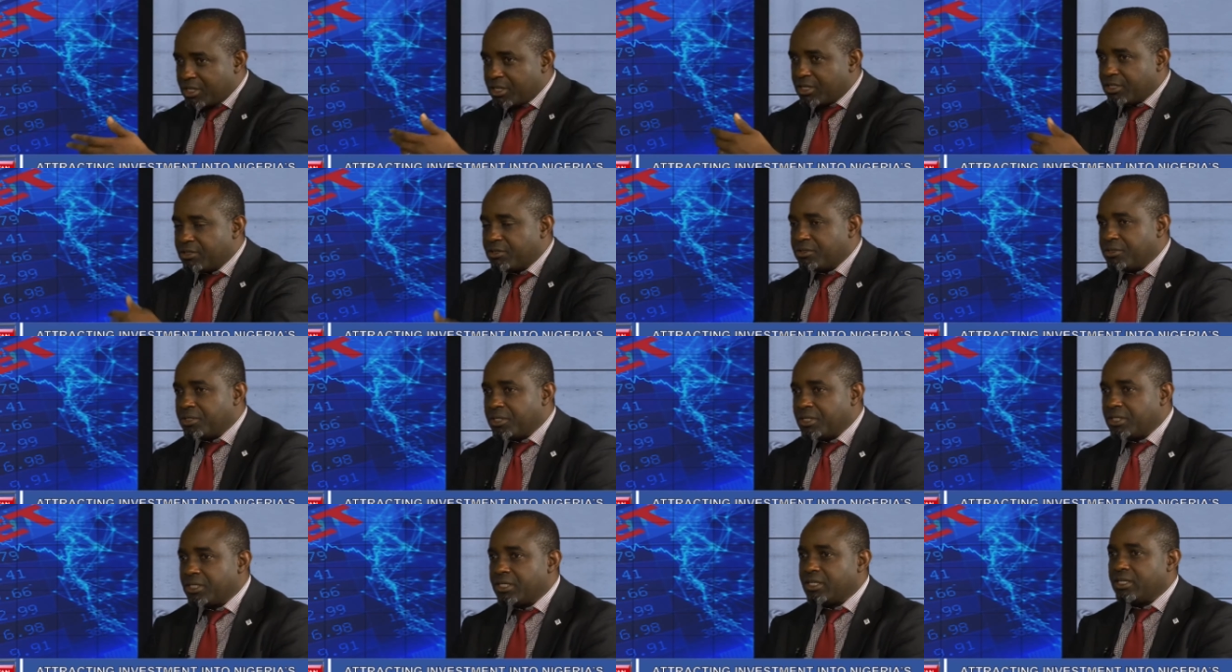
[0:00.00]
in your
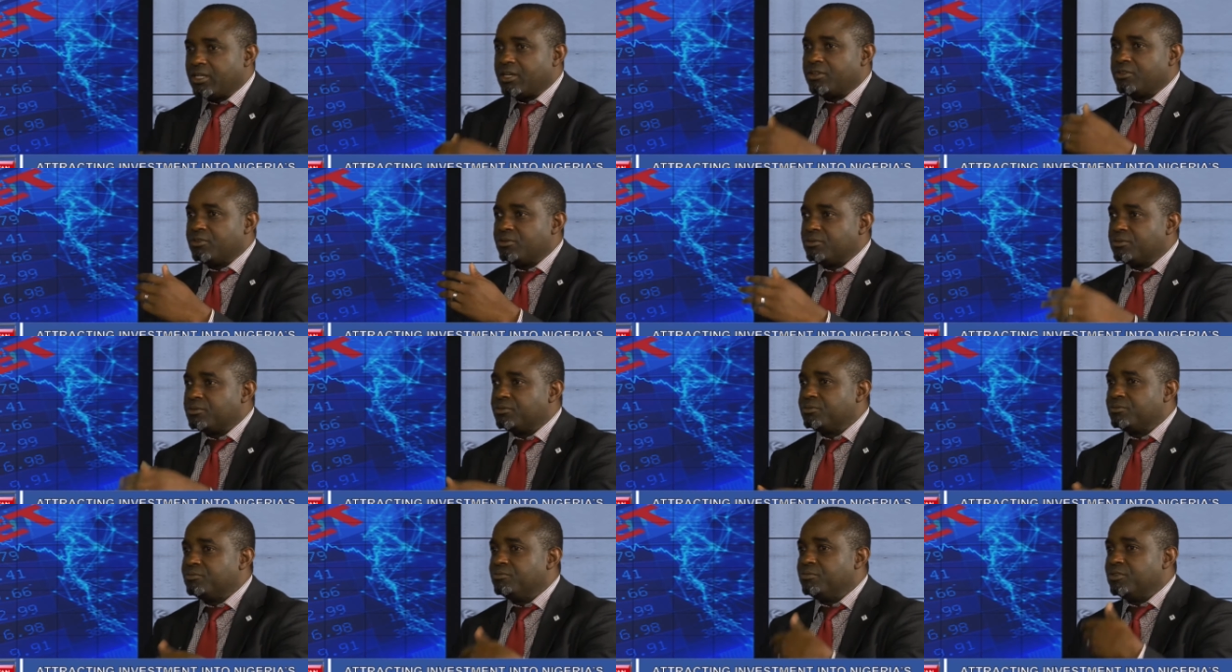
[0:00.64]
thinking, and
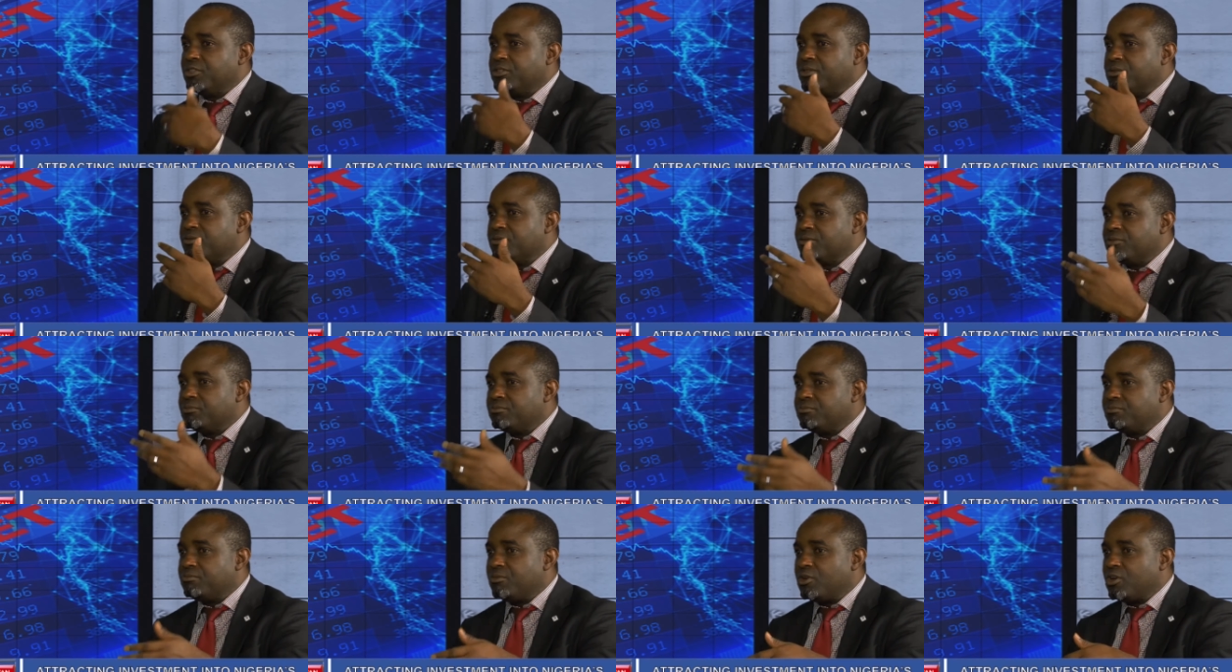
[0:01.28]
you'll be
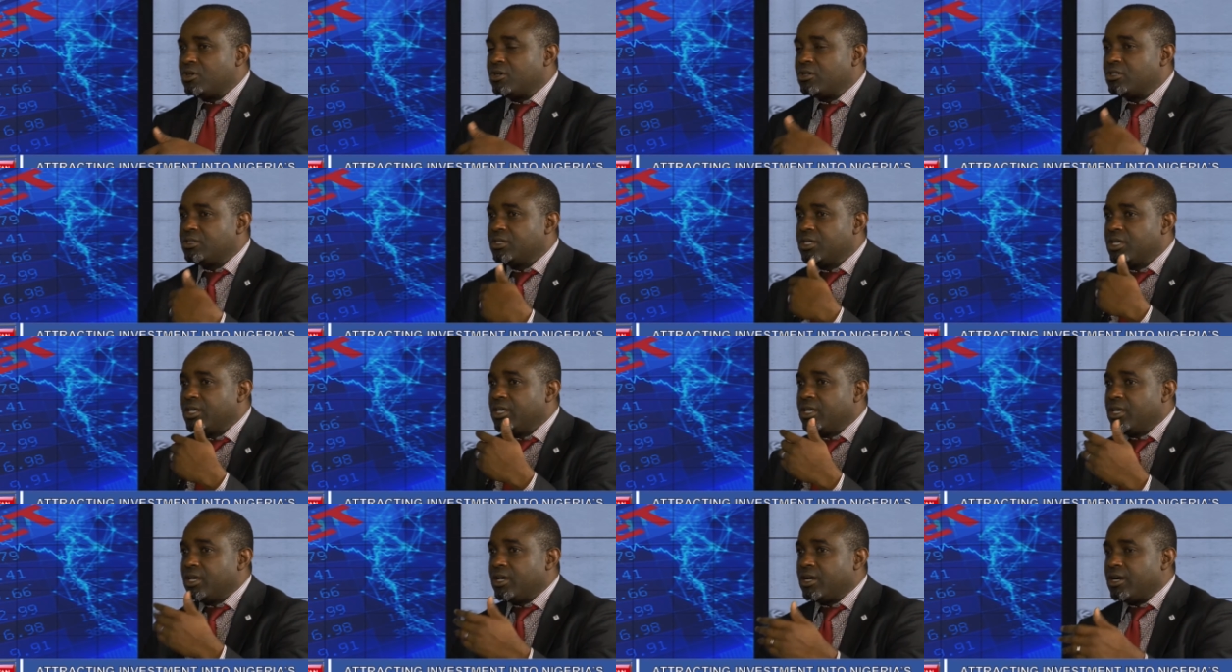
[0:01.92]
more
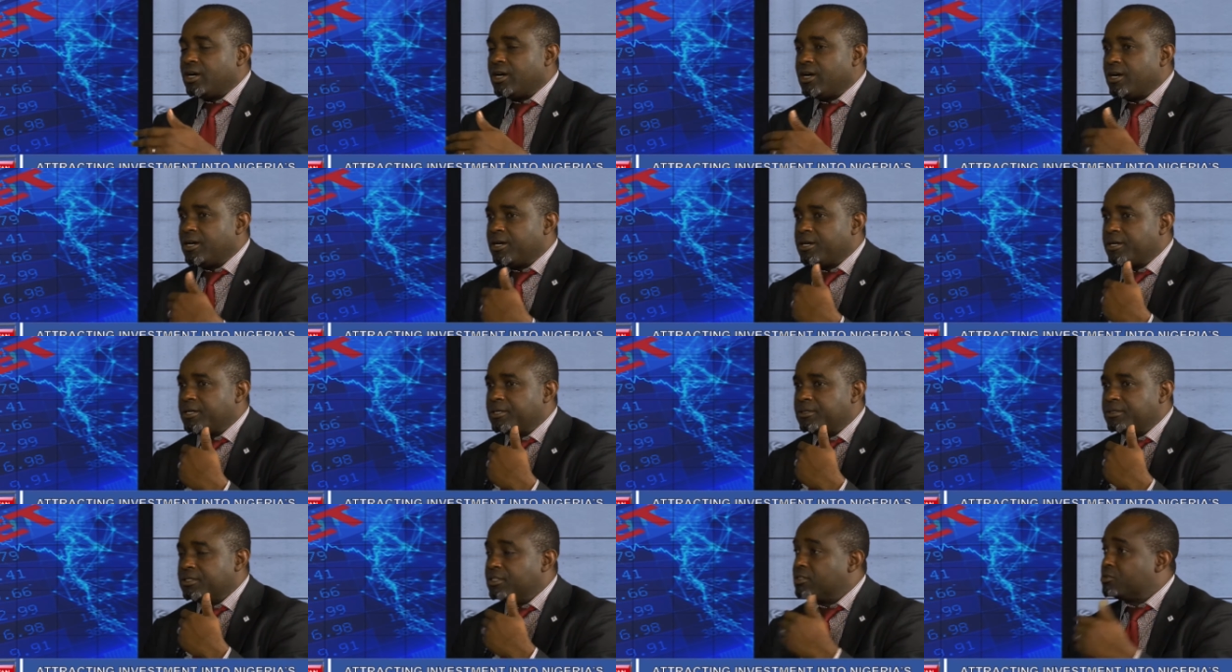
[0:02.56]

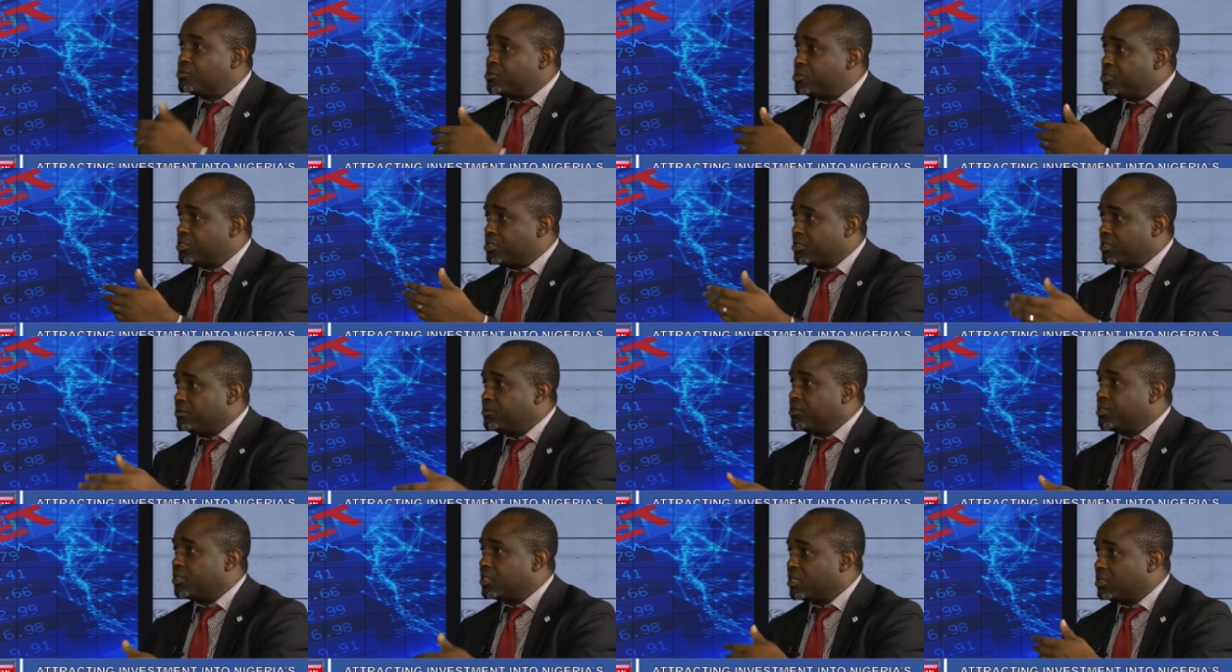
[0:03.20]

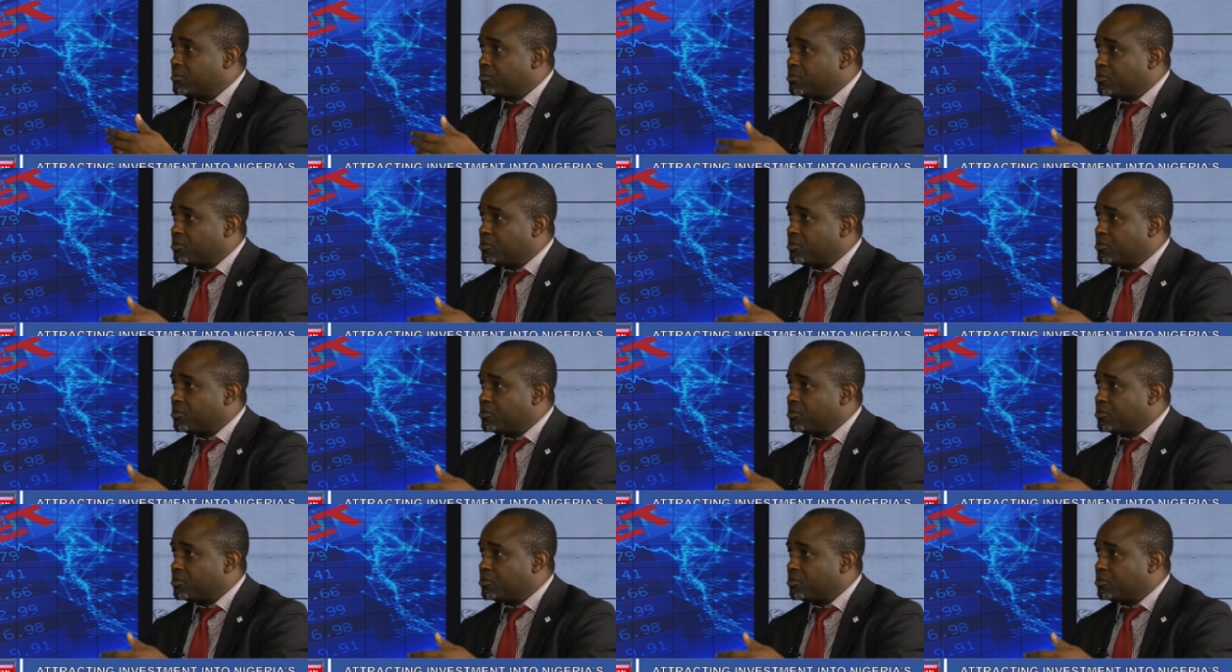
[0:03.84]
inquisitive in terms